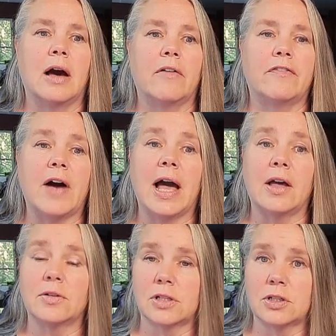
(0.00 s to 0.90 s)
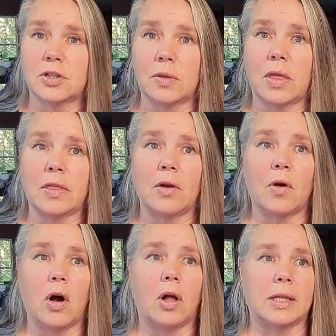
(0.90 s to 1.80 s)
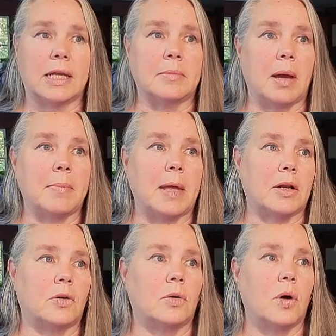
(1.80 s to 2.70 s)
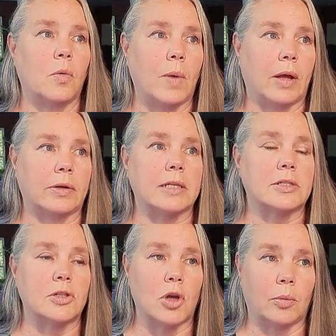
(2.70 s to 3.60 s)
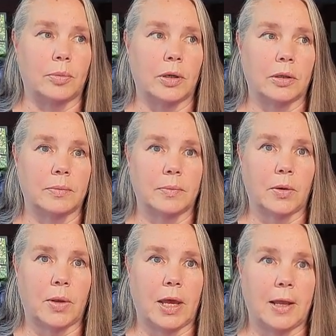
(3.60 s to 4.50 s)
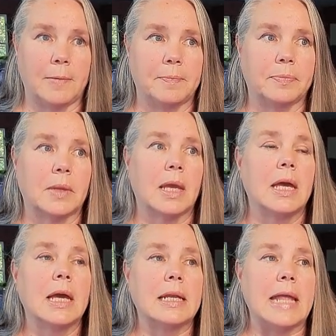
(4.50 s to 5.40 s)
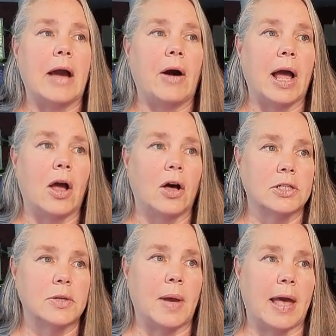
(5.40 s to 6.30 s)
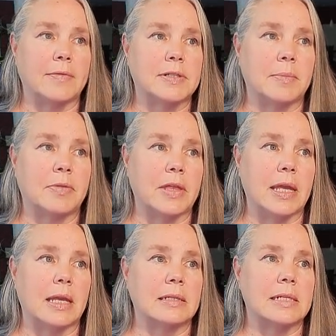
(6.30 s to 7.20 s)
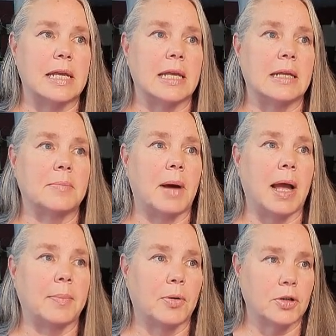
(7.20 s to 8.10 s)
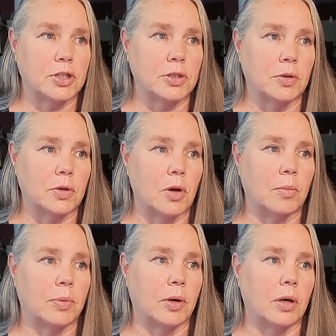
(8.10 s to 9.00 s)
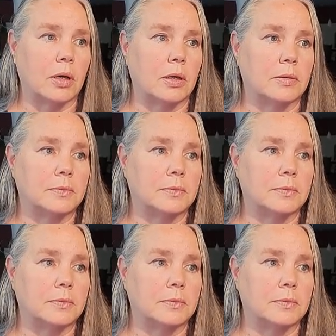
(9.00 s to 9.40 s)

files so that they're all in my medical wellness notebook. Okay. Now, I also have some things in my personal notebook.